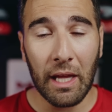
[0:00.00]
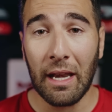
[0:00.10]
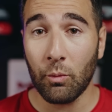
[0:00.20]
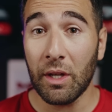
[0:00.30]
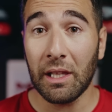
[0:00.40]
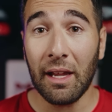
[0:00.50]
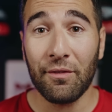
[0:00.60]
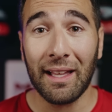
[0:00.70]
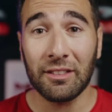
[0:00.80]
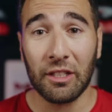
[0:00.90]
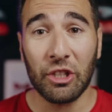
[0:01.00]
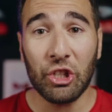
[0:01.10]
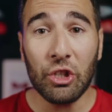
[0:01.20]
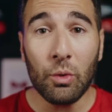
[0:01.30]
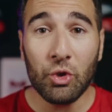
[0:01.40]
And in real life, that's a
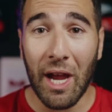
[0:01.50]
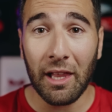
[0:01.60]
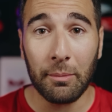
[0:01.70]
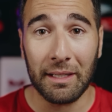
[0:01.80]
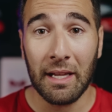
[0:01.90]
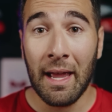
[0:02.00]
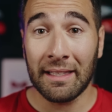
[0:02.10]
huge element.